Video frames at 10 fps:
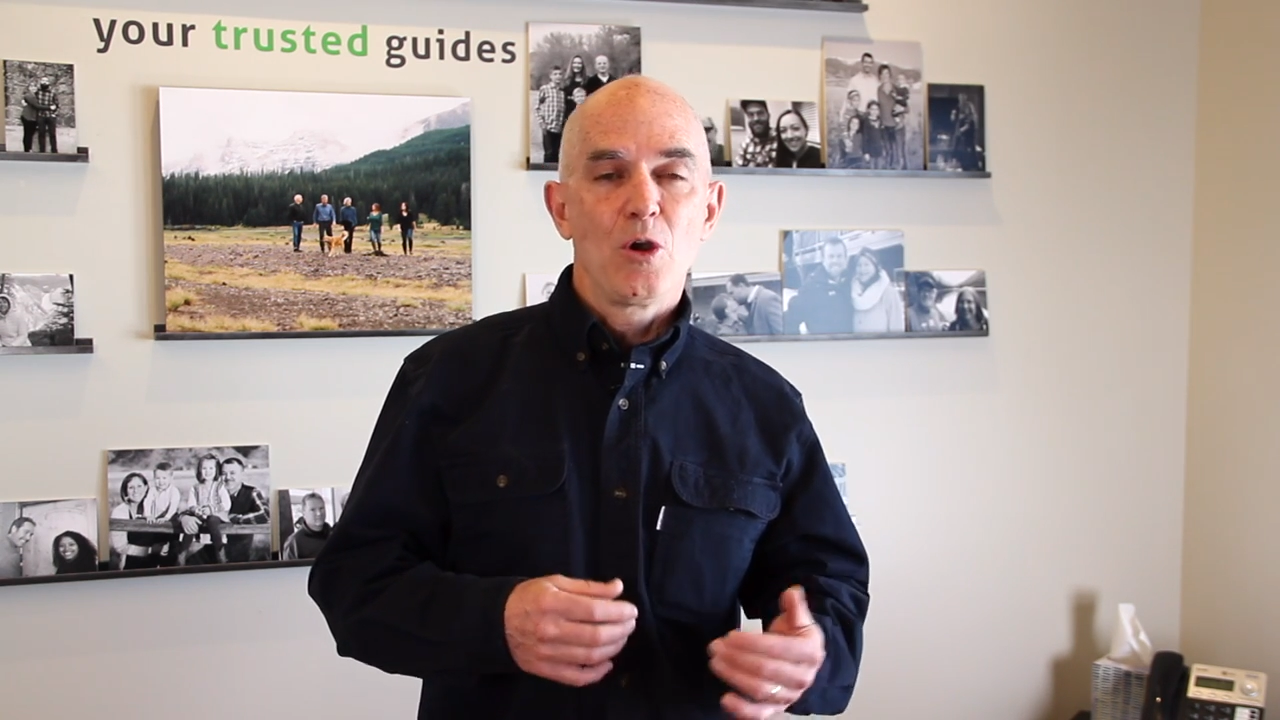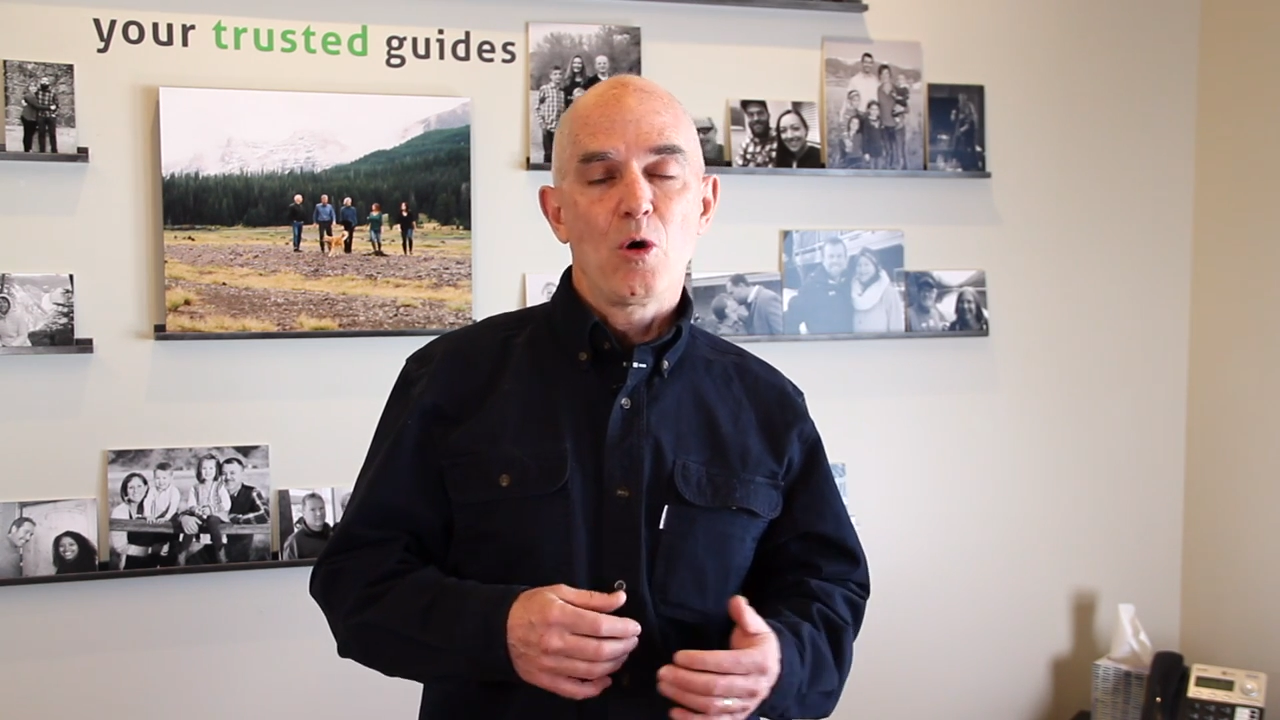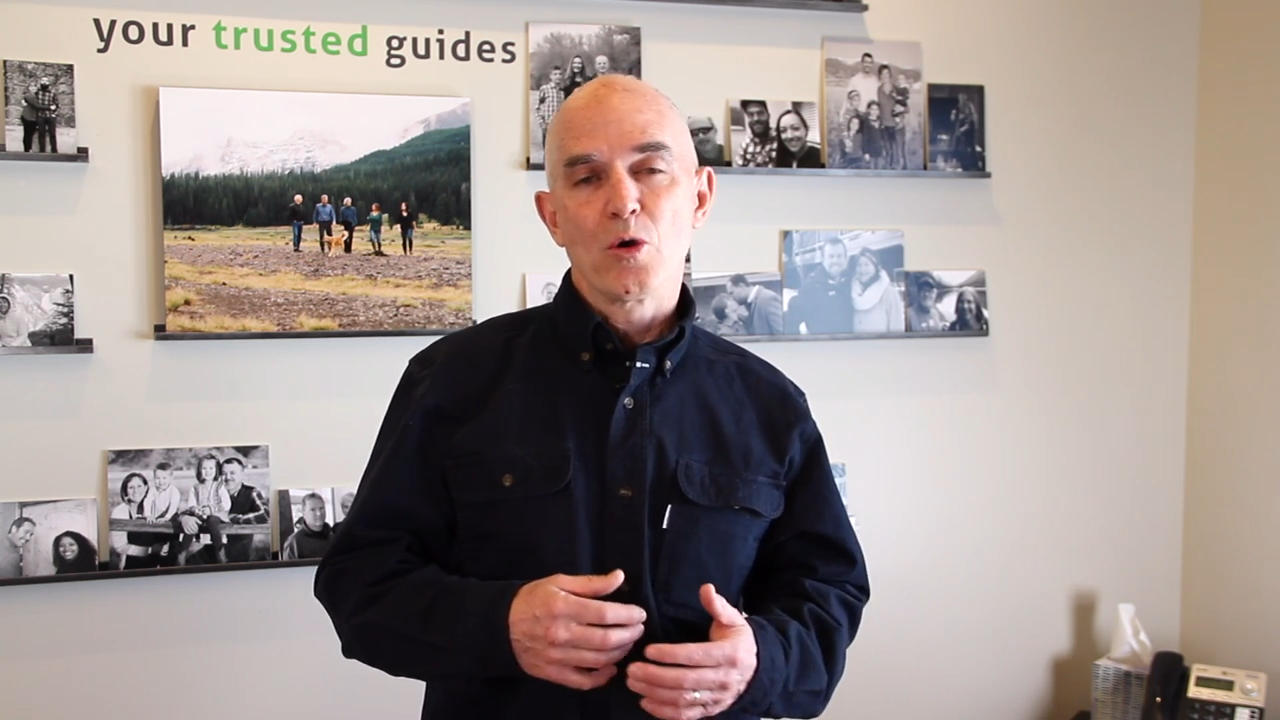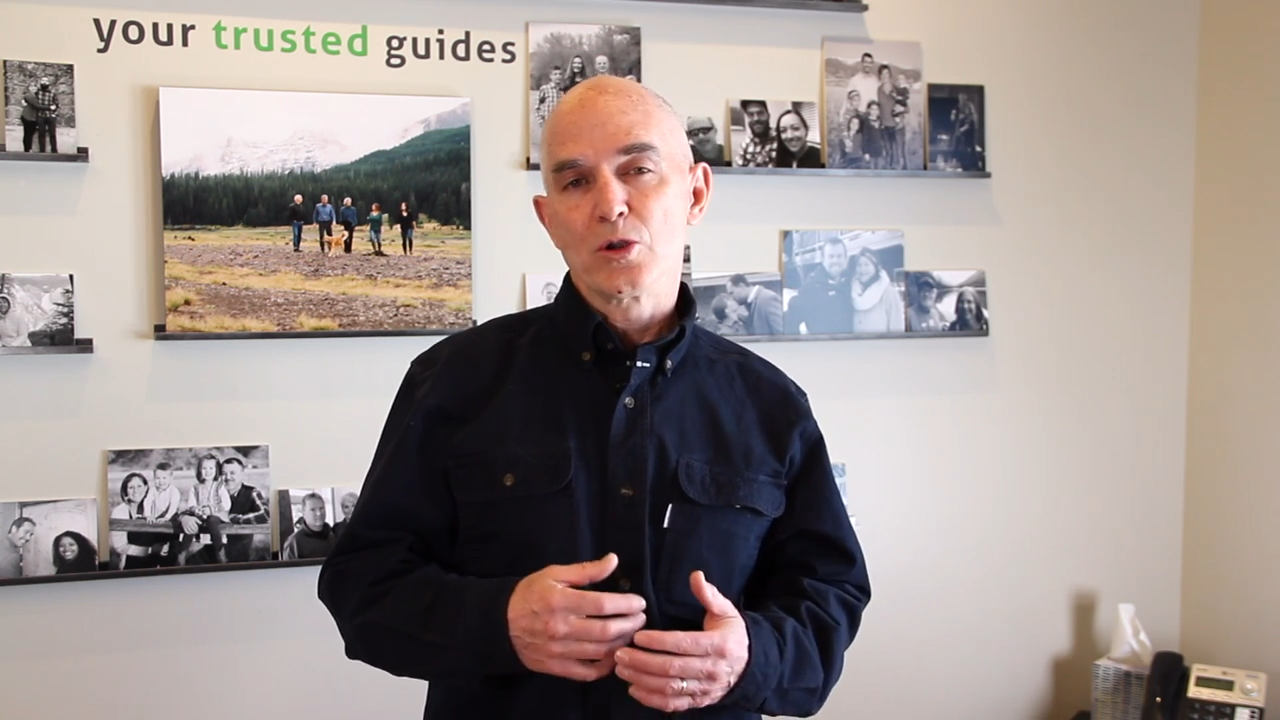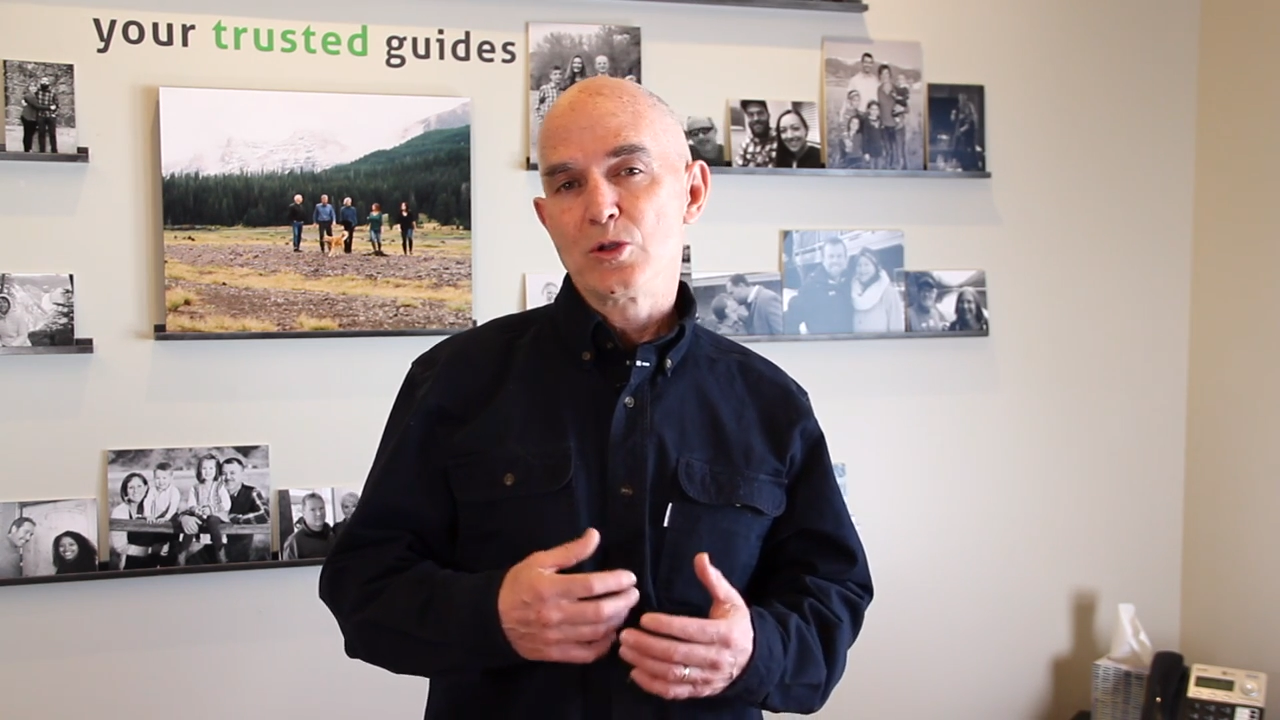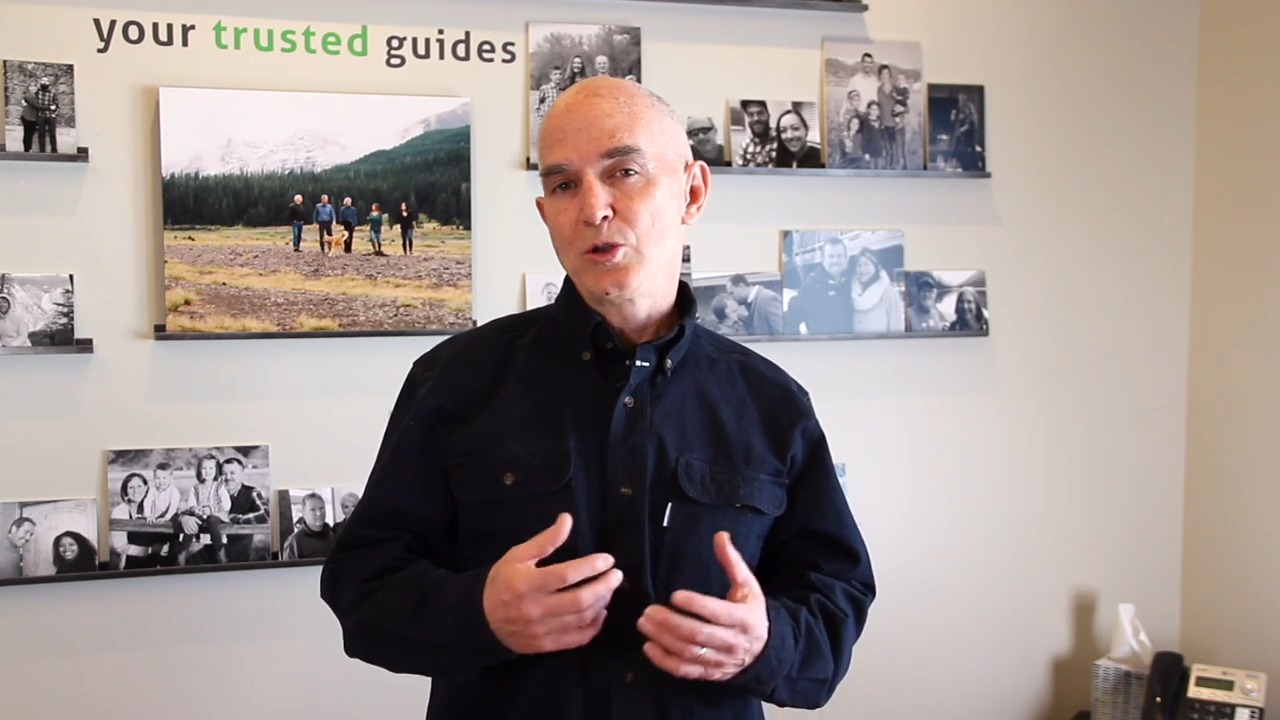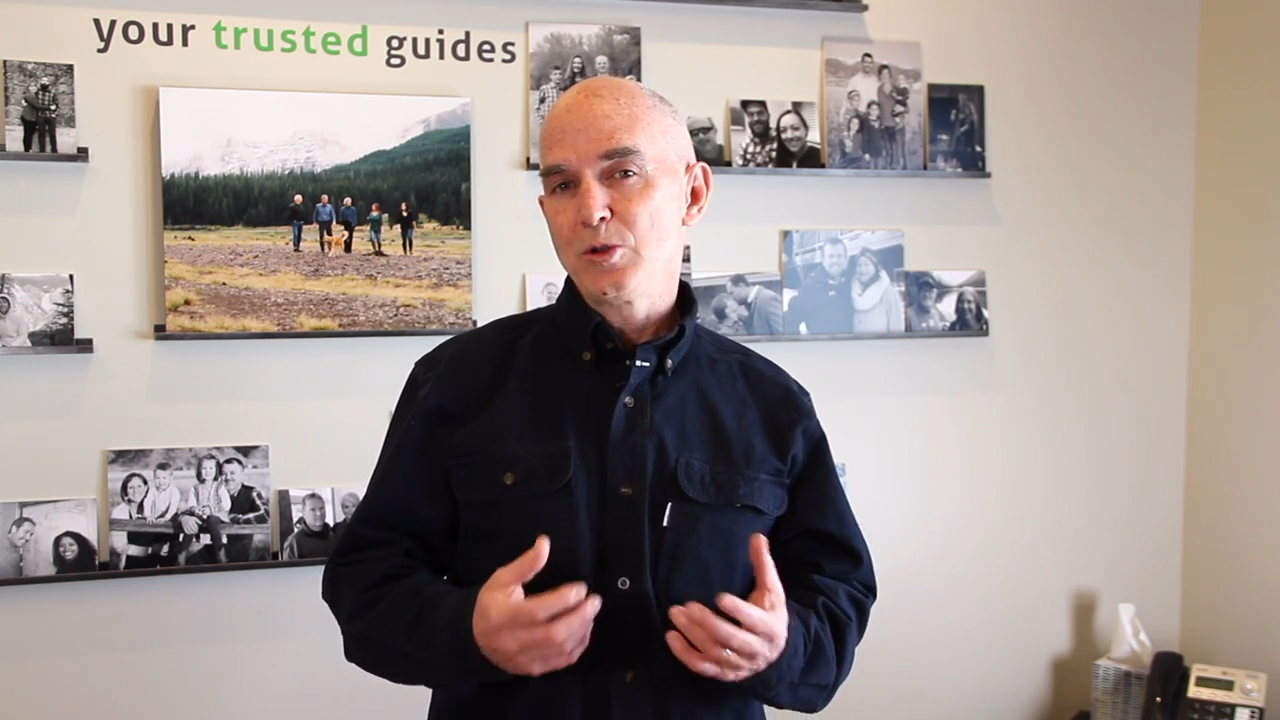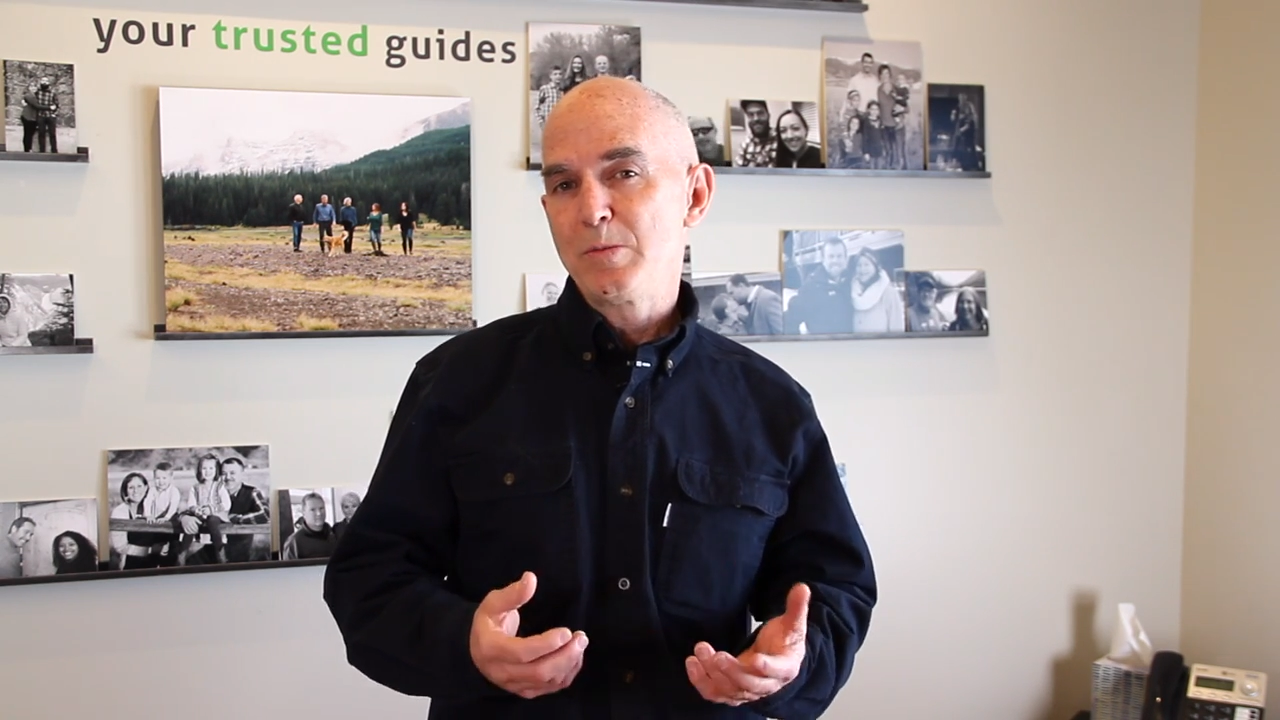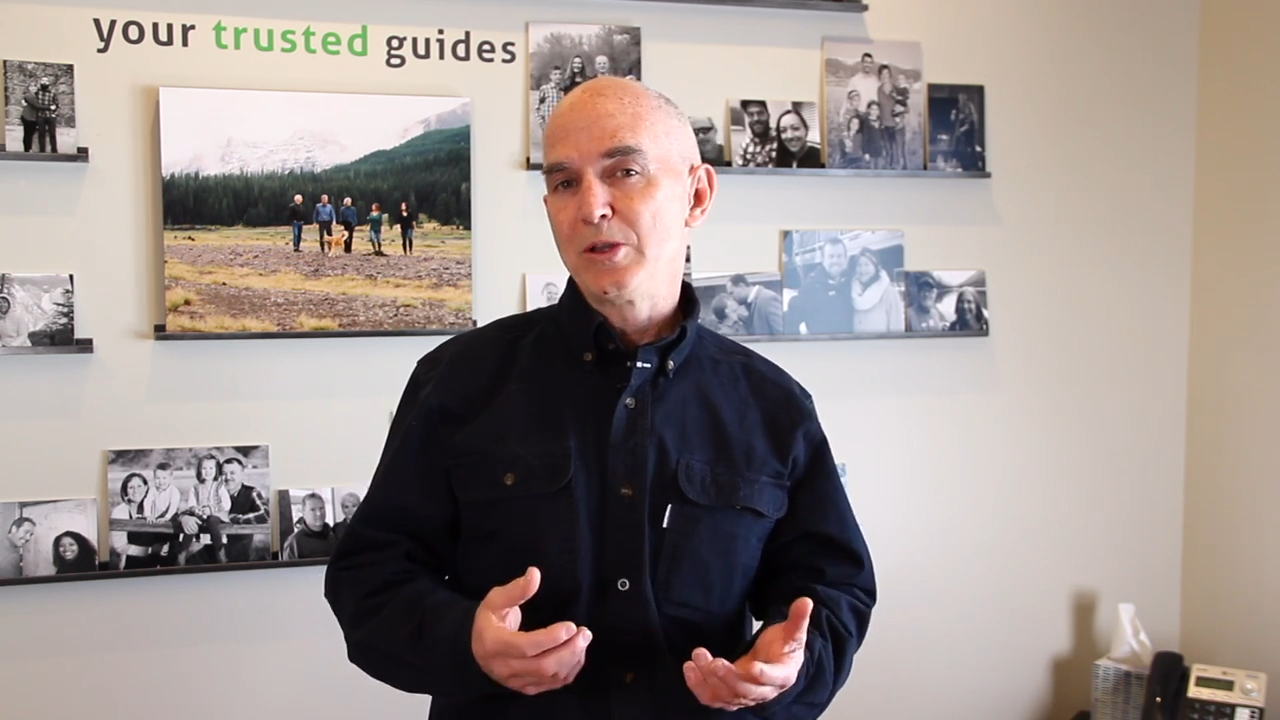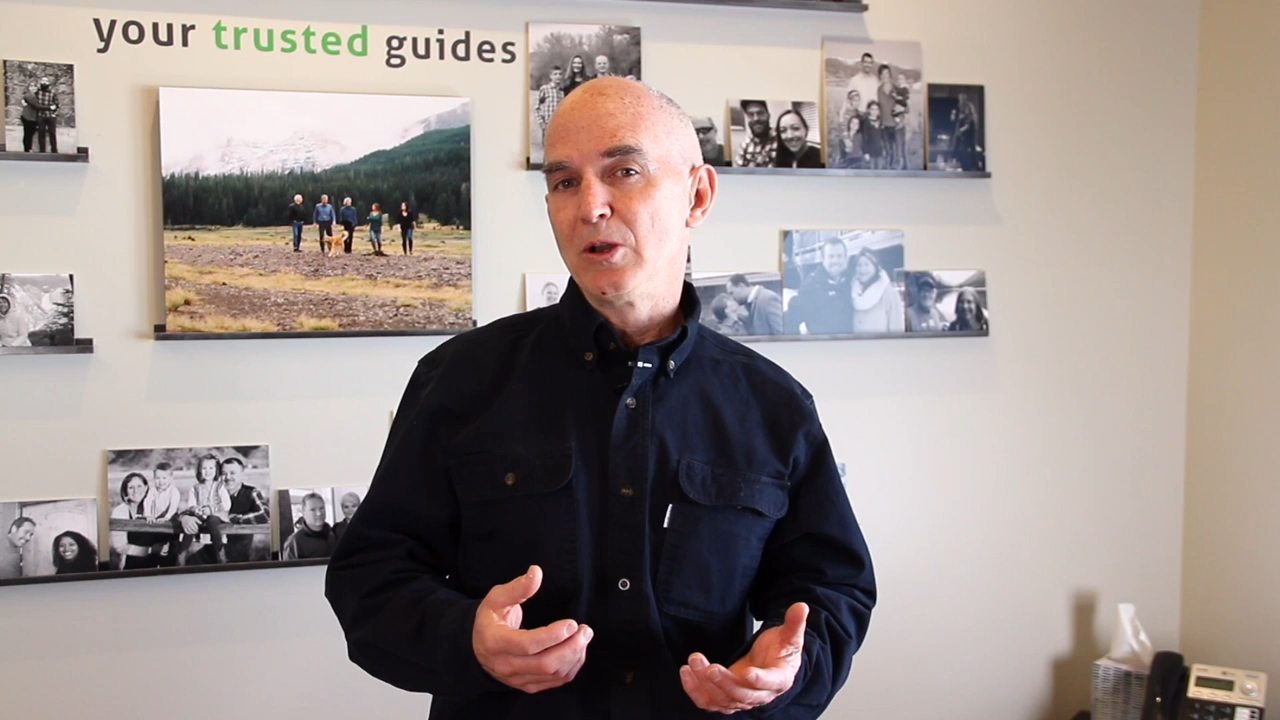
Or you could be